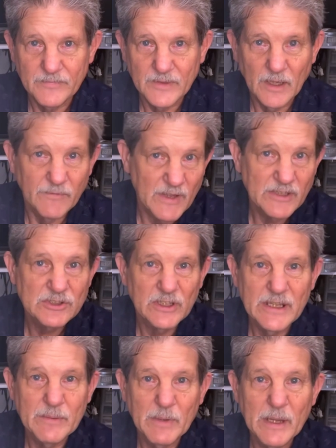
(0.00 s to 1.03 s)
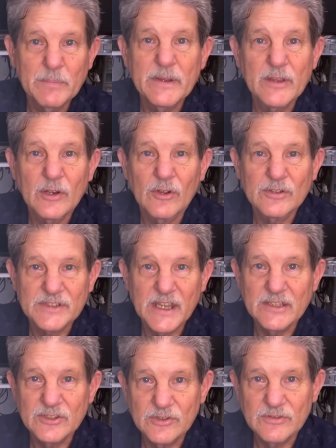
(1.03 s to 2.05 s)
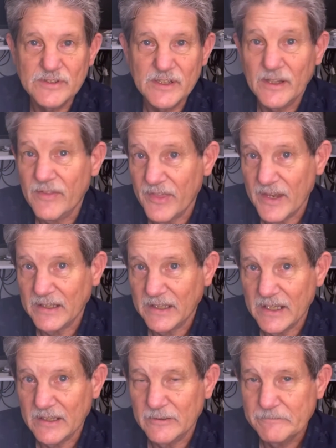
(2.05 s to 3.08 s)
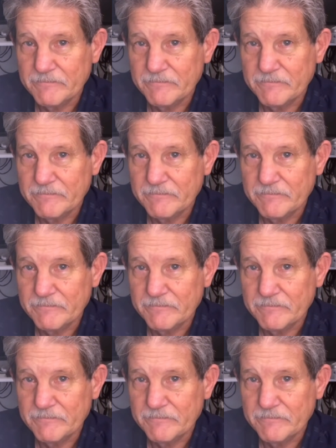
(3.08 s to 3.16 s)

Eventually, it might be that all sites use an authenticator.